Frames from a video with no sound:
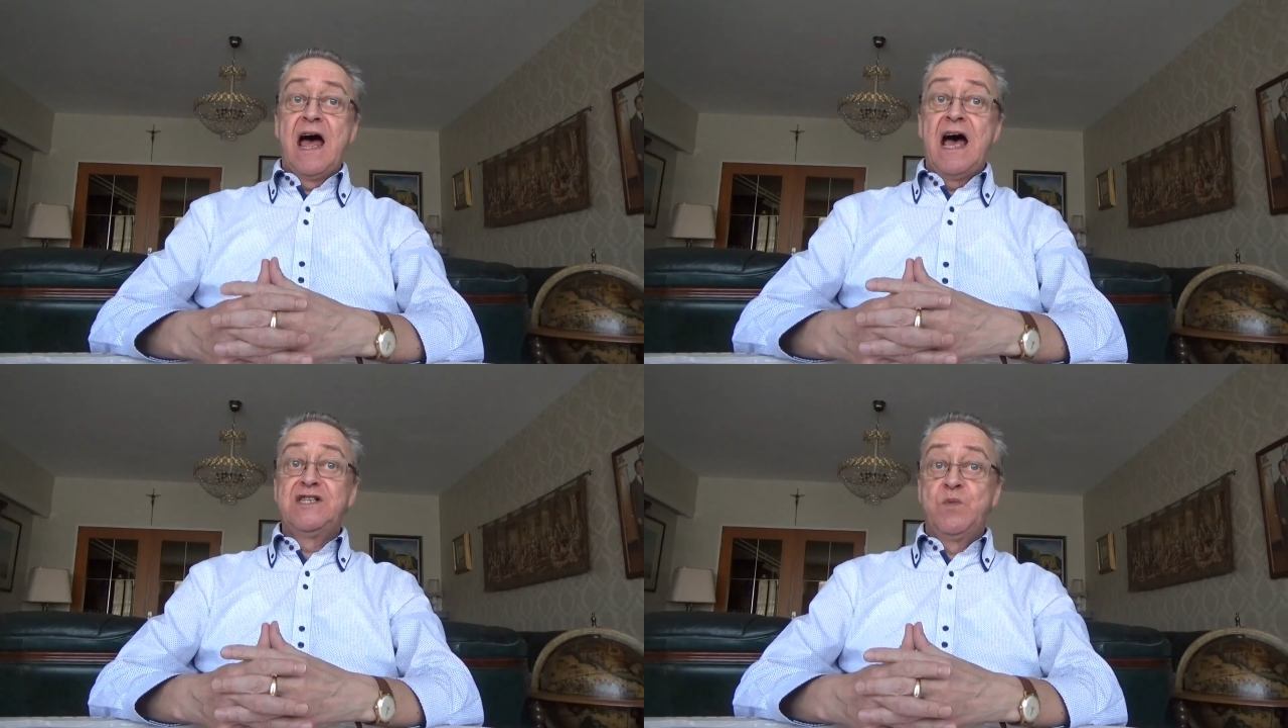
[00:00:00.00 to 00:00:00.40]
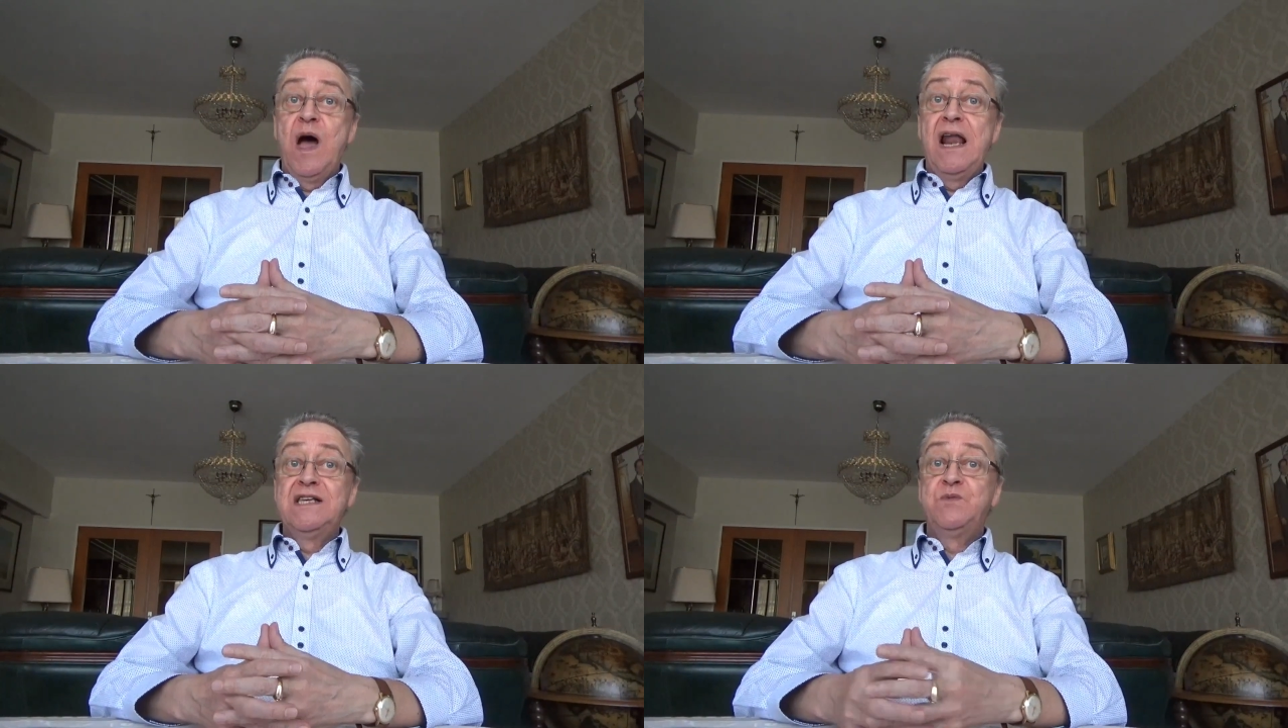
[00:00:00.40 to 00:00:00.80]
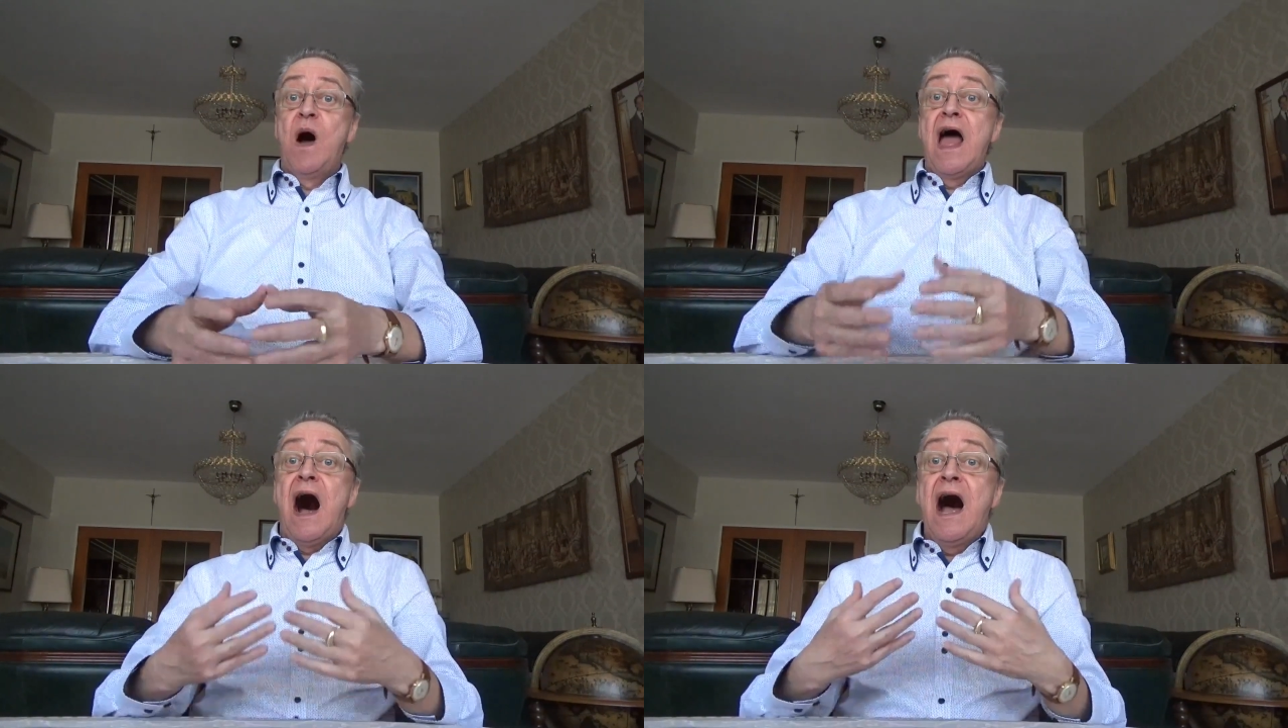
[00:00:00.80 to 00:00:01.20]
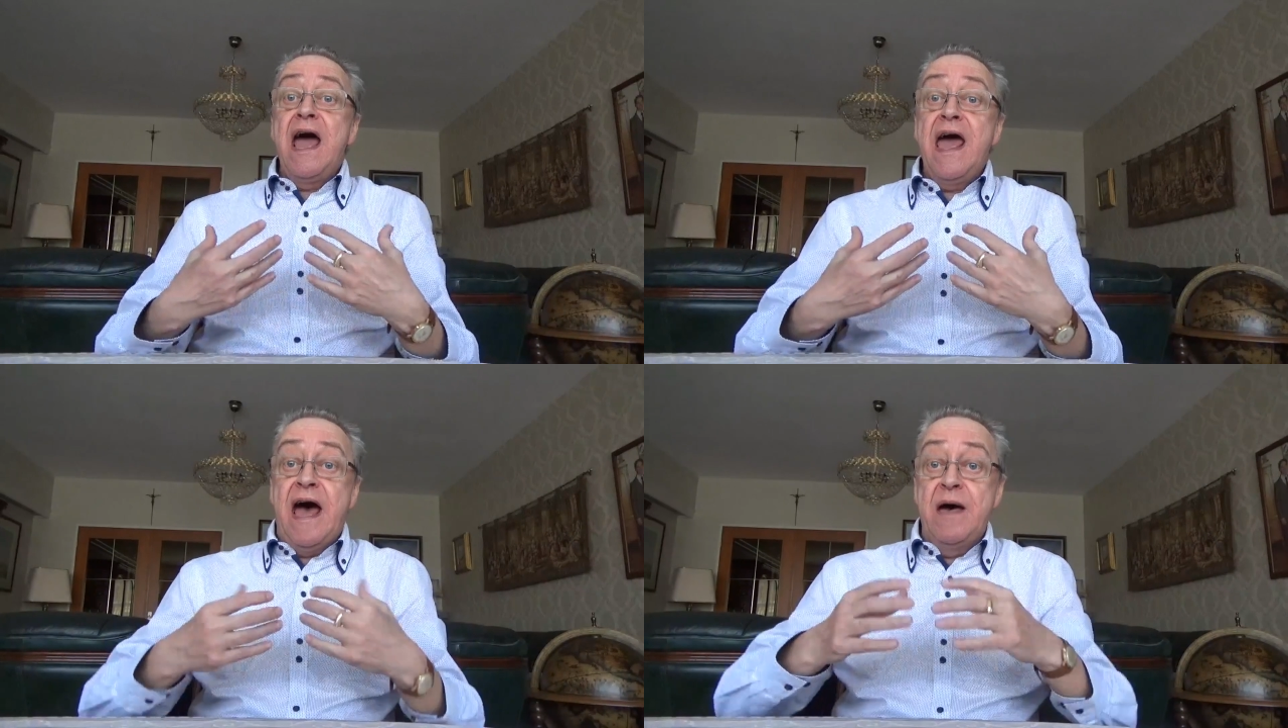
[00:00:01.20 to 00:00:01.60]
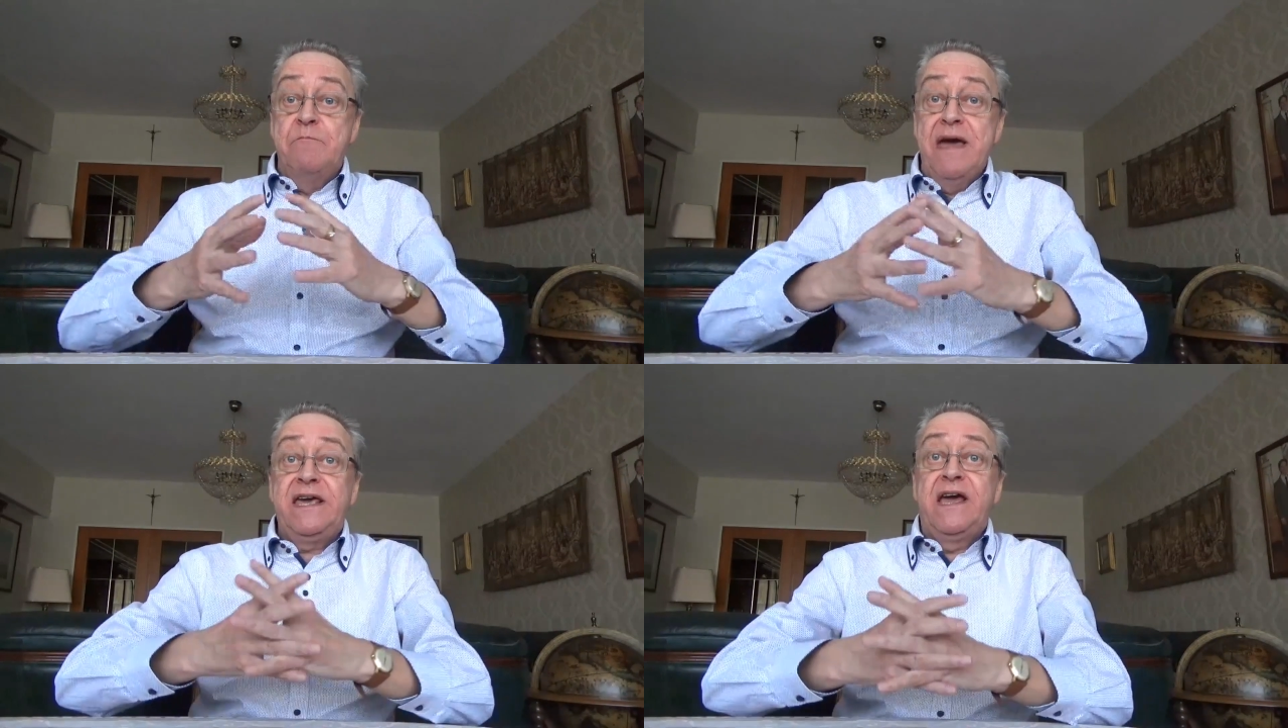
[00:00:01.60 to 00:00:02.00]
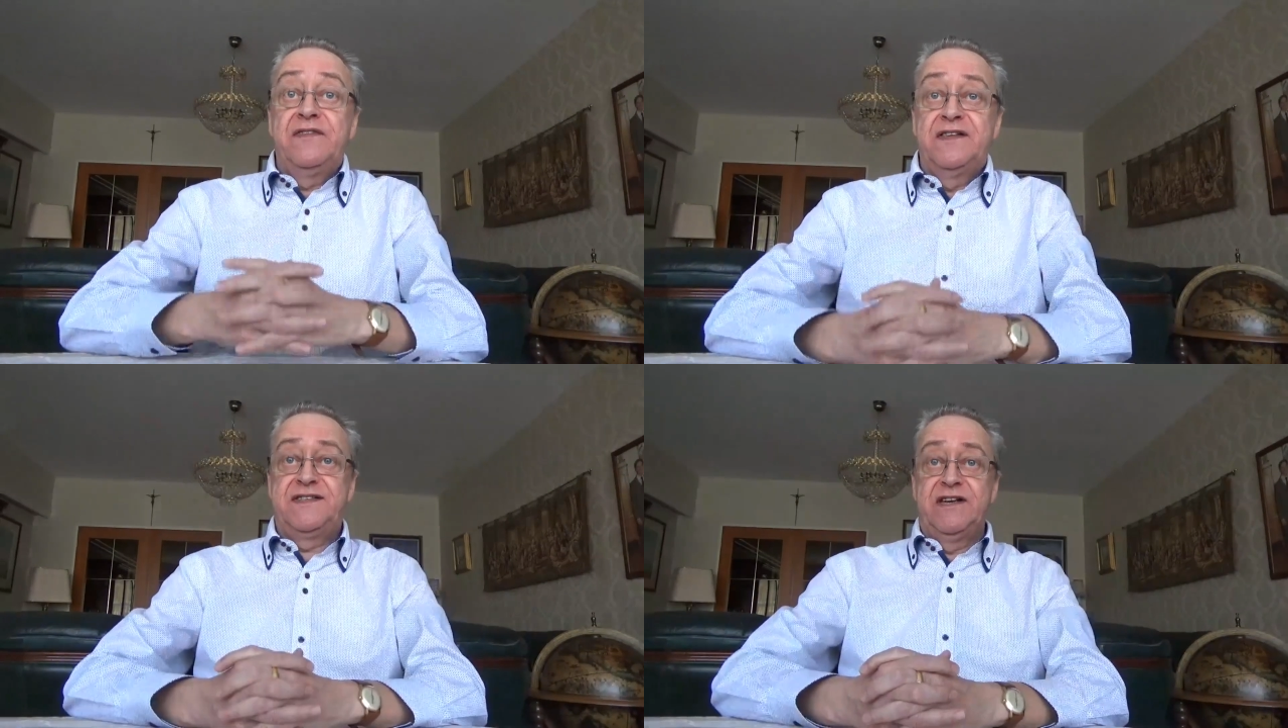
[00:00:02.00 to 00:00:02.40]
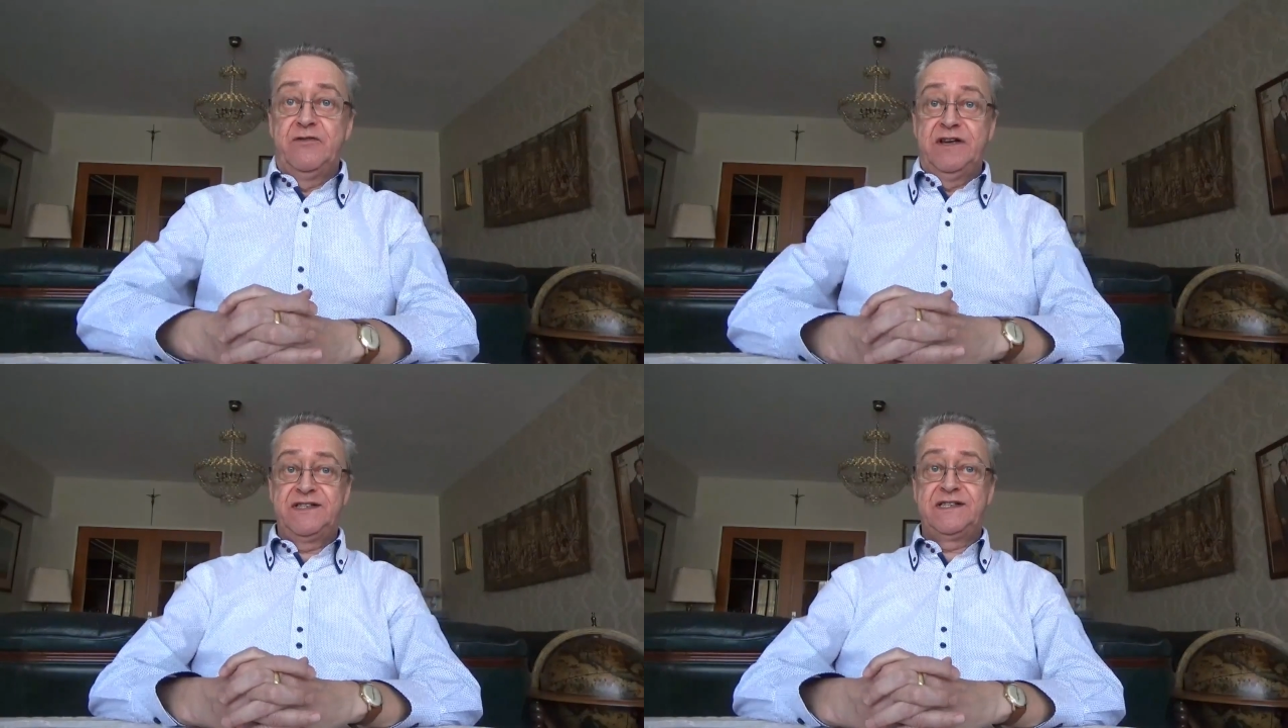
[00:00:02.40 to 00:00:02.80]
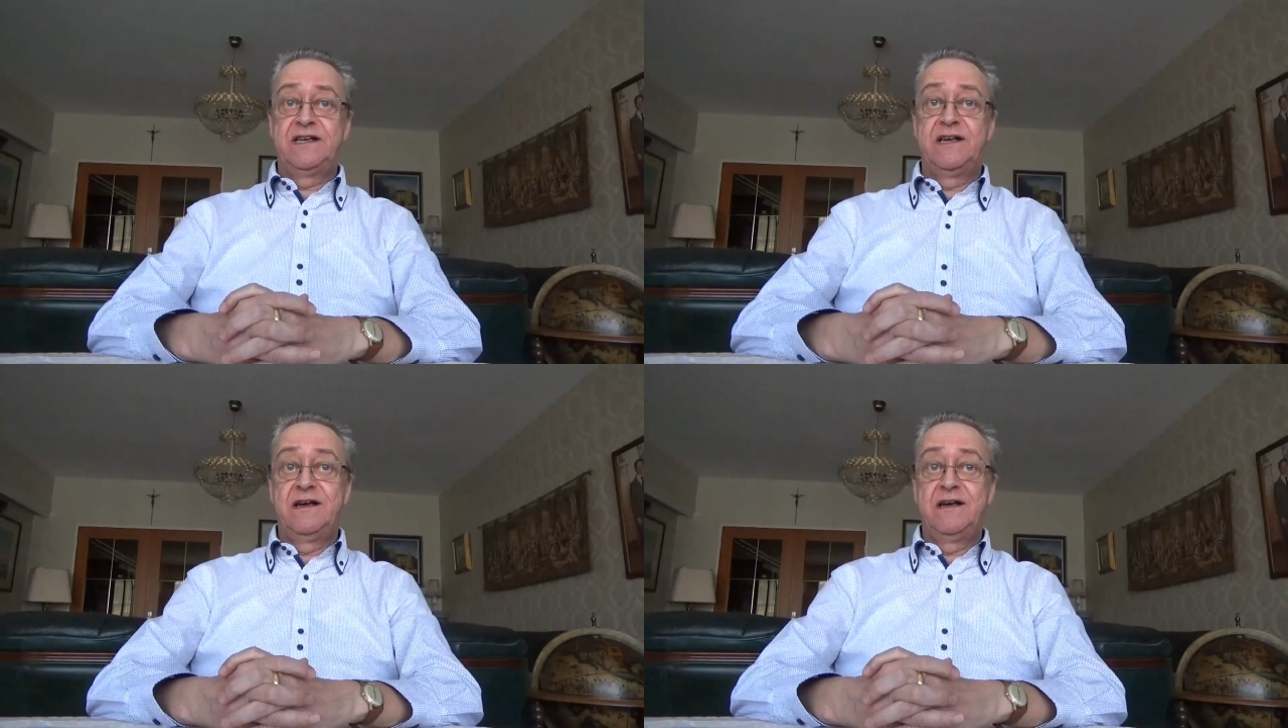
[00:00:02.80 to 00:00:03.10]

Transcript: as well as why I am making this series,